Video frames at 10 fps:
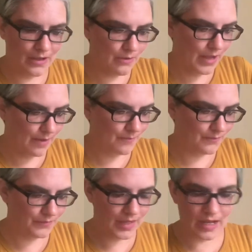Okay,
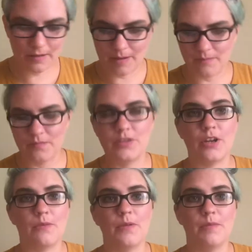anyway,
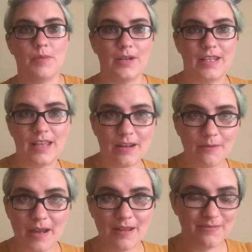so putting that
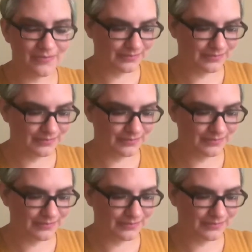away.